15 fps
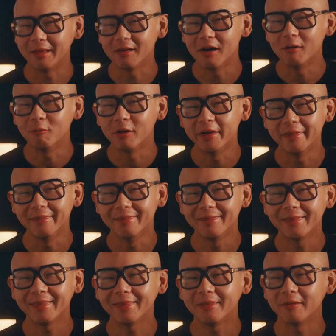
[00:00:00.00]
got one
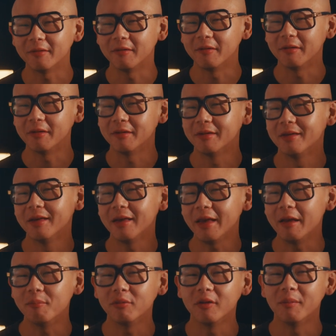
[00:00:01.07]
to
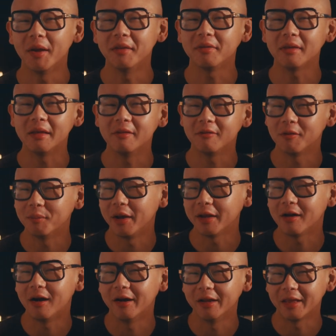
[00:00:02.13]
implement into my
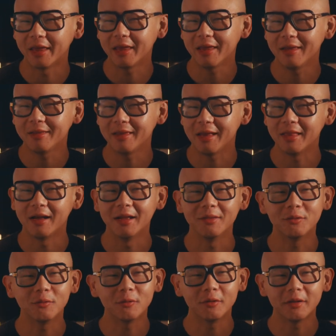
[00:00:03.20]
current kit, and I
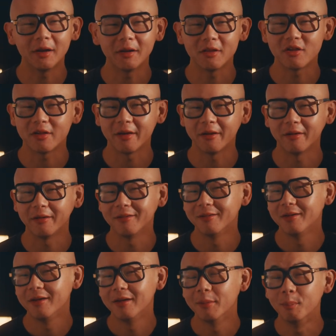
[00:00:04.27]
thought I'd share
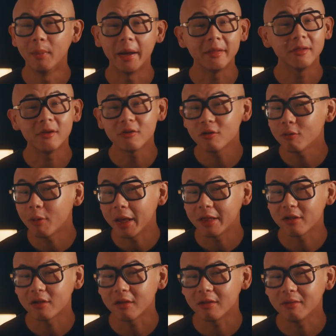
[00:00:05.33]
my
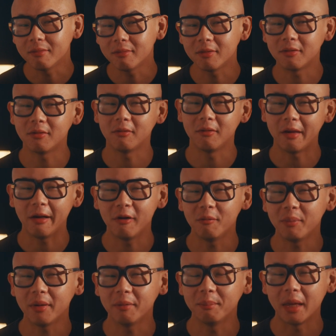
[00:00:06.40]
situation to
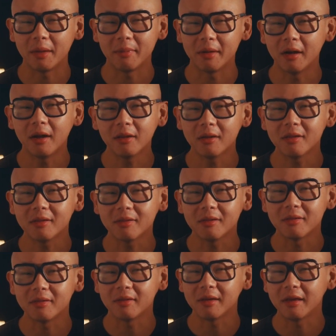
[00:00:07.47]
help maybe others to
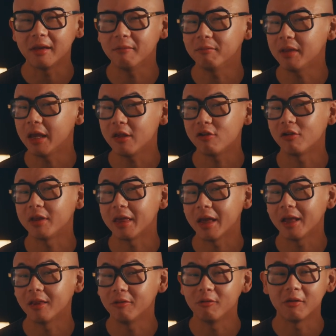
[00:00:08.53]
see if they should
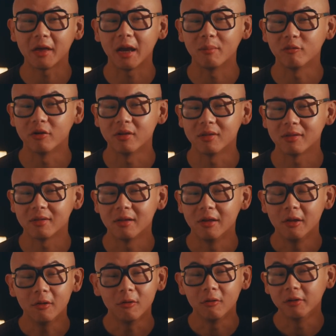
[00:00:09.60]
get new cameras
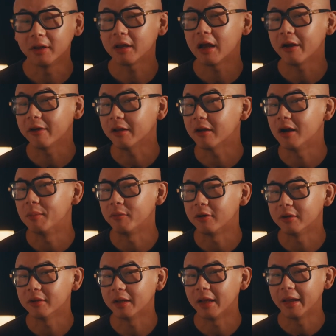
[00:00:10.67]
or the current
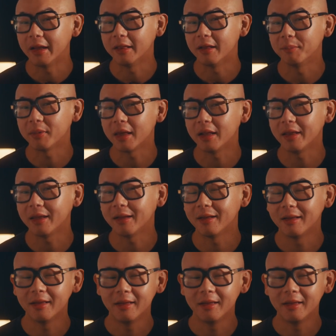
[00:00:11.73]
camera that I end up getting.